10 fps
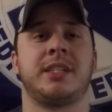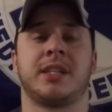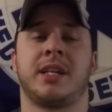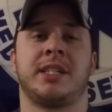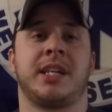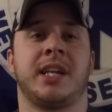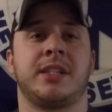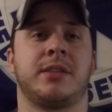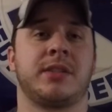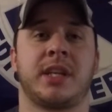It's not easy to get
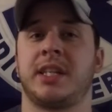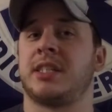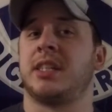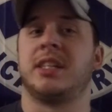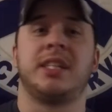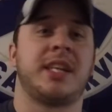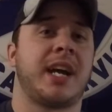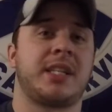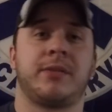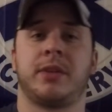to. It's not easy to
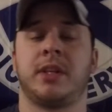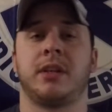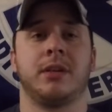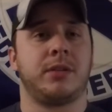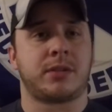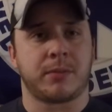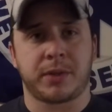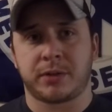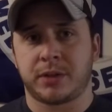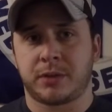detach if you need to go do
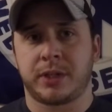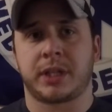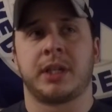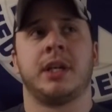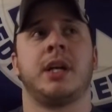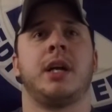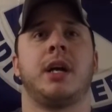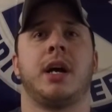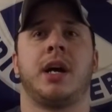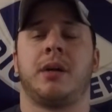something really quick.
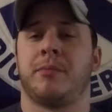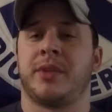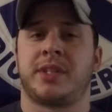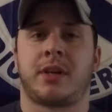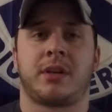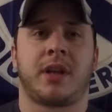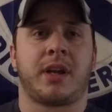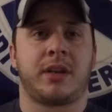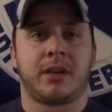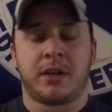Um, the center
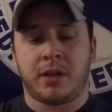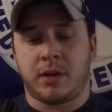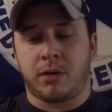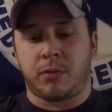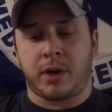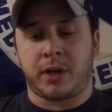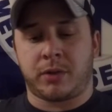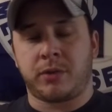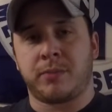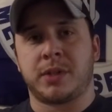line running
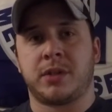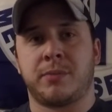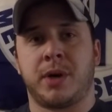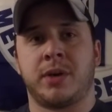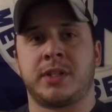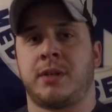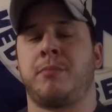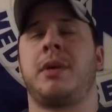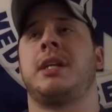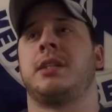through the middle of the boat is
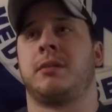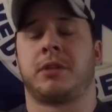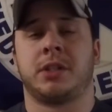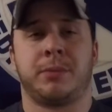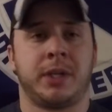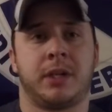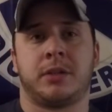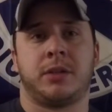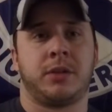amazing for clipping gear too.